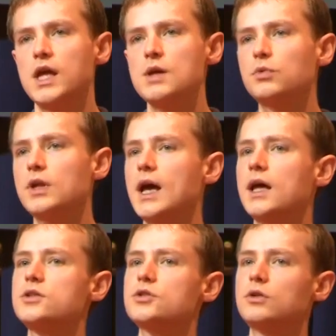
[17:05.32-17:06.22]
It will
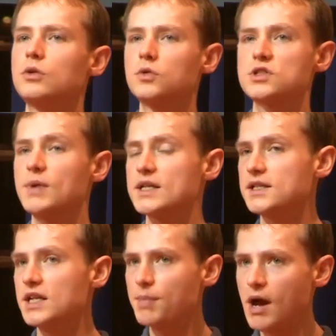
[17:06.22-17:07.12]
handle
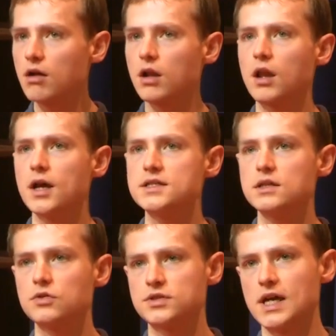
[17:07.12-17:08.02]
automatically
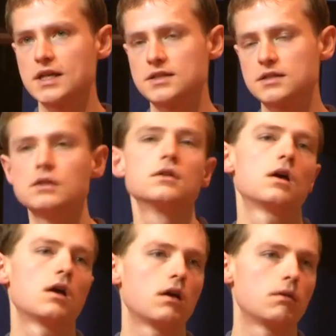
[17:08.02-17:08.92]
parallelizing your tests.
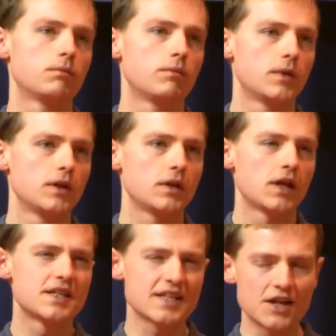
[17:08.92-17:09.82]

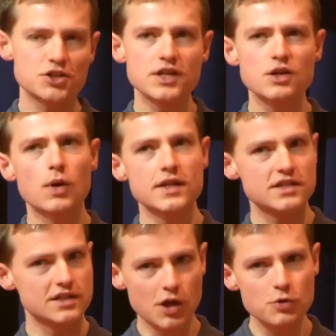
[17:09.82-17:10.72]
It's actually quite
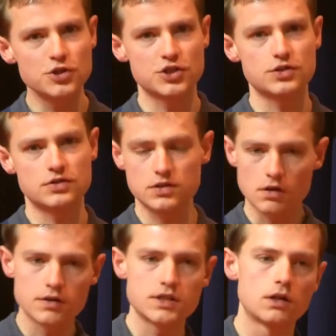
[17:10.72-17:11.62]
slow just
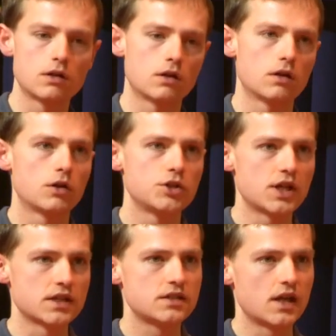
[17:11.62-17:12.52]
starting a
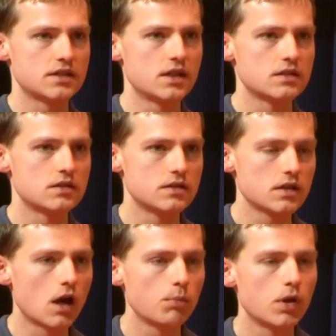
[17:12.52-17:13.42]
Jest test instance
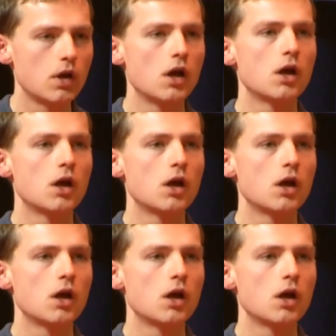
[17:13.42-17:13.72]
up,